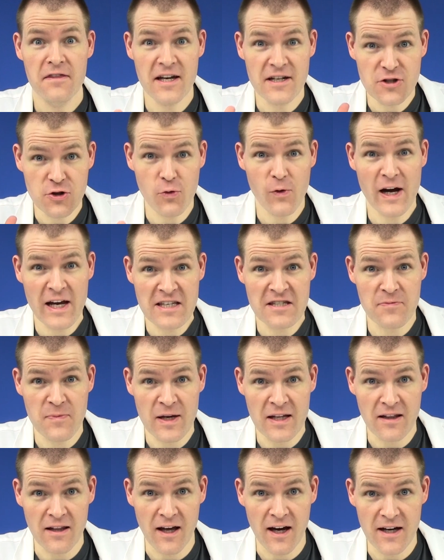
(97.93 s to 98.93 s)
They
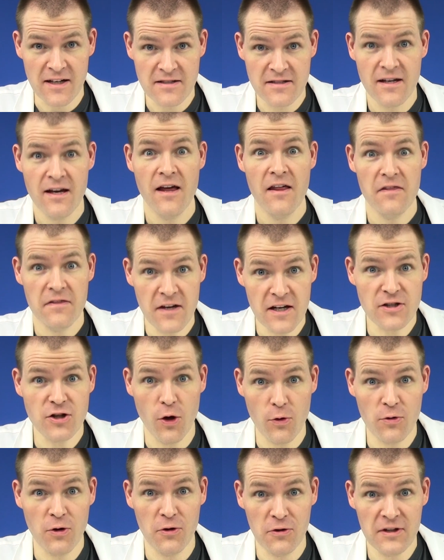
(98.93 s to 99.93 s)
transmit light. They
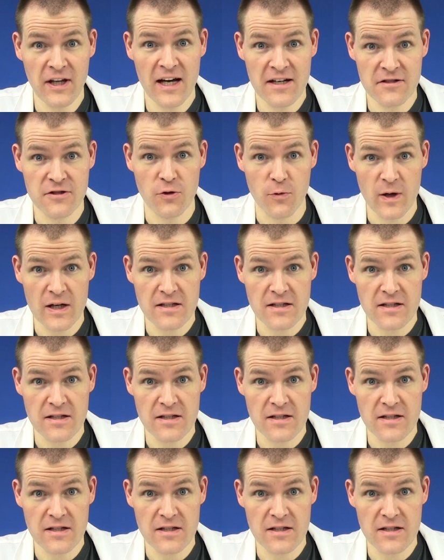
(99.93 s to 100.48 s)
don't hold on to